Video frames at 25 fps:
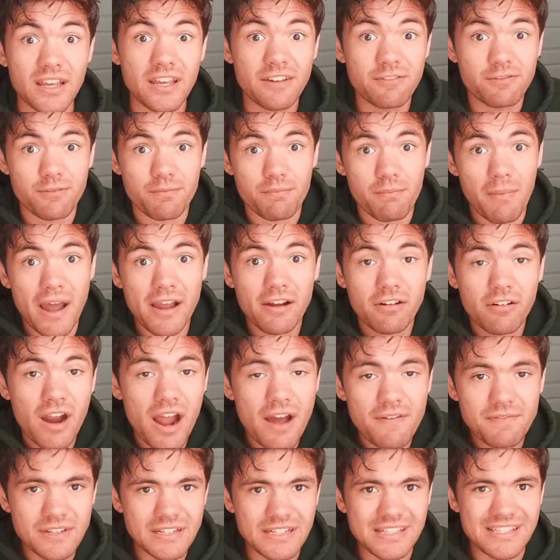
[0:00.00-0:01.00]
If
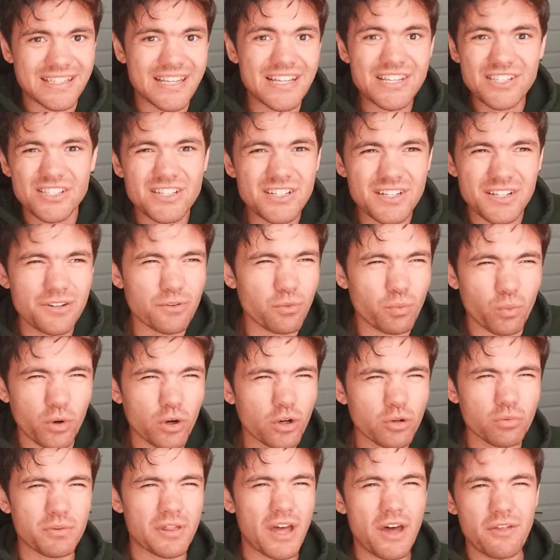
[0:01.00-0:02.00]
Minecraft existed in a
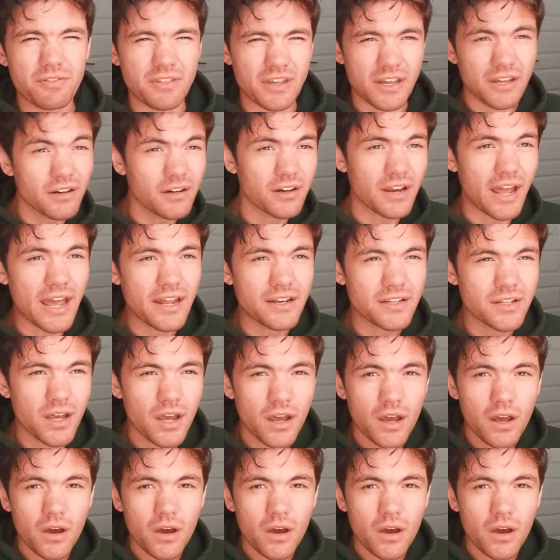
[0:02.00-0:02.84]
world without the internet,